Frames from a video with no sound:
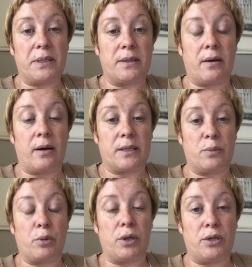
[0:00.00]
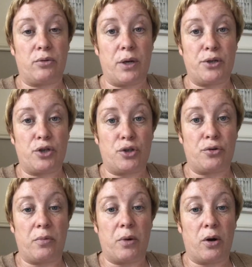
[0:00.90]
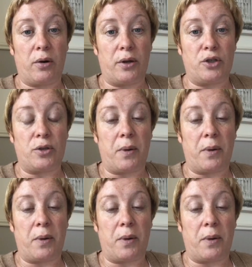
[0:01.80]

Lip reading: They cost money to register a mortgage.